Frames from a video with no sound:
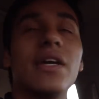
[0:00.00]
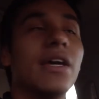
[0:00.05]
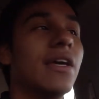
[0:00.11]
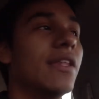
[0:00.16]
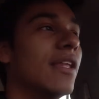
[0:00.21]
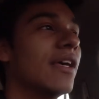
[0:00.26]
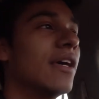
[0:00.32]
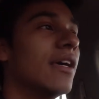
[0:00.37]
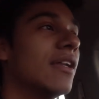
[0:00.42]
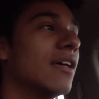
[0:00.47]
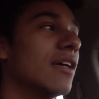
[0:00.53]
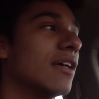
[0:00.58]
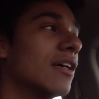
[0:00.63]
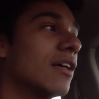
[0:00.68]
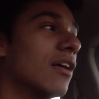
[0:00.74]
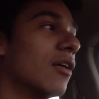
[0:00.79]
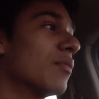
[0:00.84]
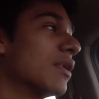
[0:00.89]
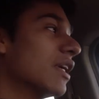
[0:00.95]
and then
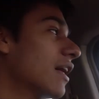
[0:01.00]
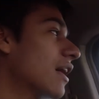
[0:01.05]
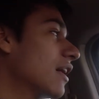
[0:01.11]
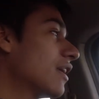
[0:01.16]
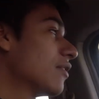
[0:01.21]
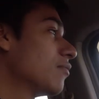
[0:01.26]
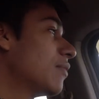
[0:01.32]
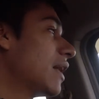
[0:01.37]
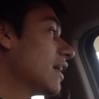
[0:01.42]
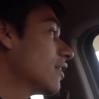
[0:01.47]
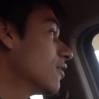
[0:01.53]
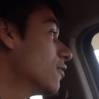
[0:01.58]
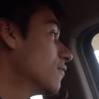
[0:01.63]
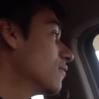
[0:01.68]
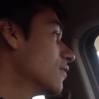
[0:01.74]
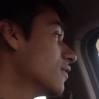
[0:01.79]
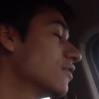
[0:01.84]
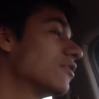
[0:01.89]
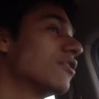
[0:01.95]
uh, I'll be headed back
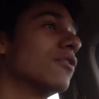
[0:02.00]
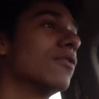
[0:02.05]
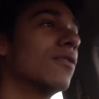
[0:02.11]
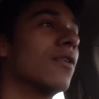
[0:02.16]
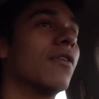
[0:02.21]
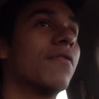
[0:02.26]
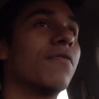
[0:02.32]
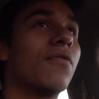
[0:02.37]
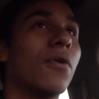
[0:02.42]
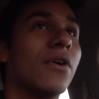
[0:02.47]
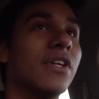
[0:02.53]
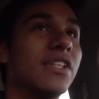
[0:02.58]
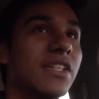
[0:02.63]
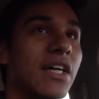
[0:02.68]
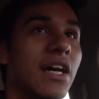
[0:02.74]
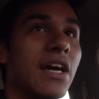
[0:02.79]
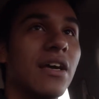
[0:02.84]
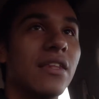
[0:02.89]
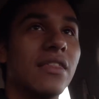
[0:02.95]
over to uh,
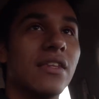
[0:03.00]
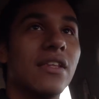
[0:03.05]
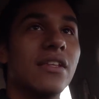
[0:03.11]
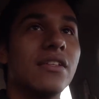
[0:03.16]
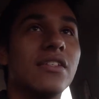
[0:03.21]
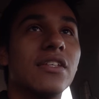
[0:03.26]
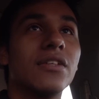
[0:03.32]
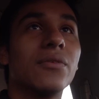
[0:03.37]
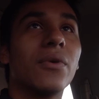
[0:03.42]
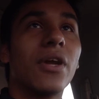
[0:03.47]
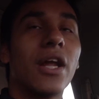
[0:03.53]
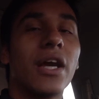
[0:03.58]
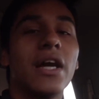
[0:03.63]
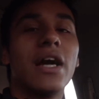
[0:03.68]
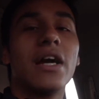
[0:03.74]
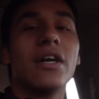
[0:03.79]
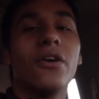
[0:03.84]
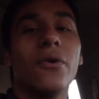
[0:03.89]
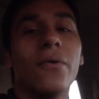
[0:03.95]
Forsyth and see what I
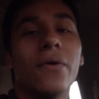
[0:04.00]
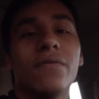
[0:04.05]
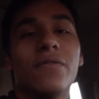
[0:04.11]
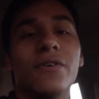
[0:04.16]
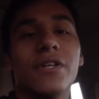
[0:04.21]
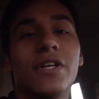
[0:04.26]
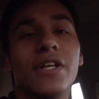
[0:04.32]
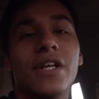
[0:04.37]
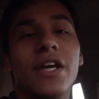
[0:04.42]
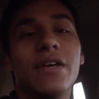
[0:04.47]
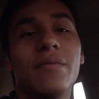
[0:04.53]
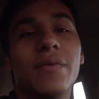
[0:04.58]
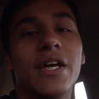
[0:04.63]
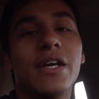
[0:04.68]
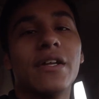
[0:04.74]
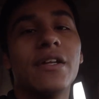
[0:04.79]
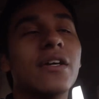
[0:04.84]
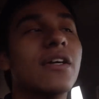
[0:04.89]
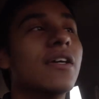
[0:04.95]
got going for today,
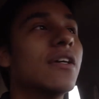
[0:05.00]
man.